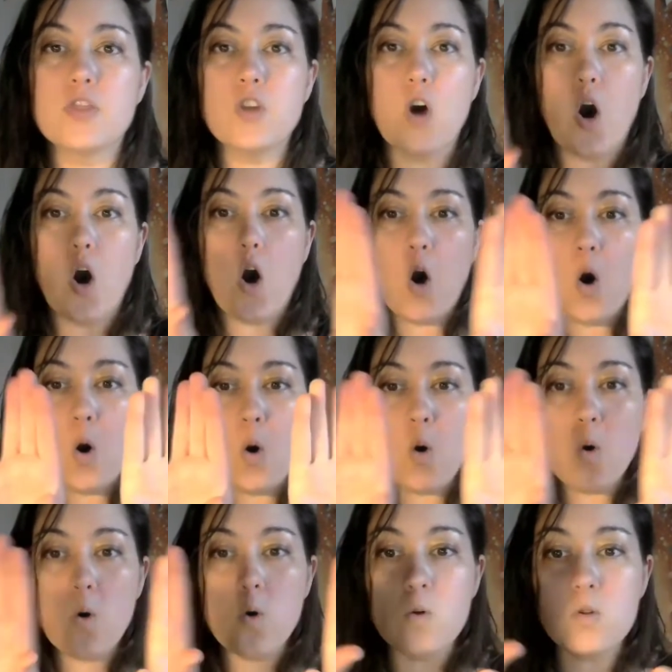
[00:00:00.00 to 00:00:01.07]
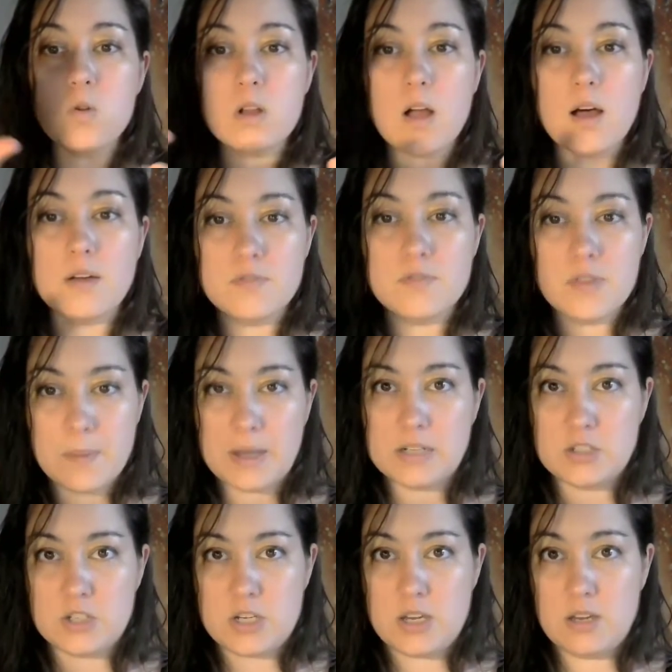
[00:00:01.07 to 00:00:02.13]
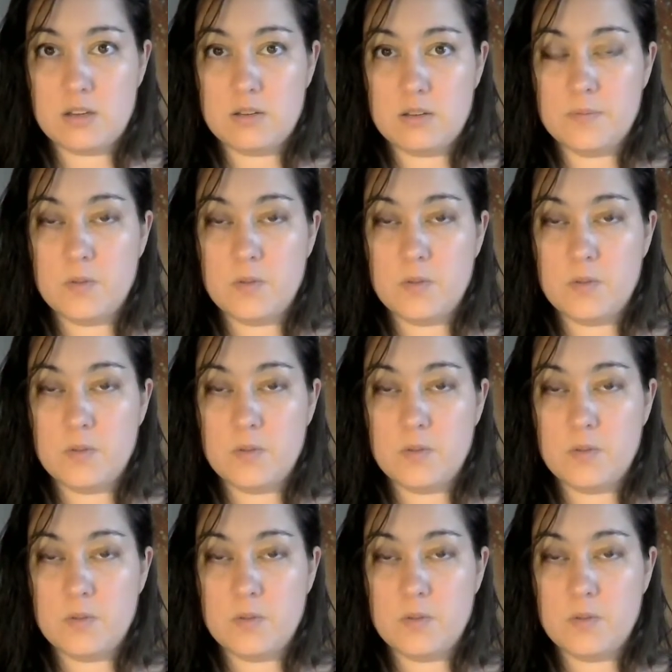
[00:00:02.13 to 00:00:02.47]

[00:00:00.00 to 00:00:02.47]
the whole of the butt cheek,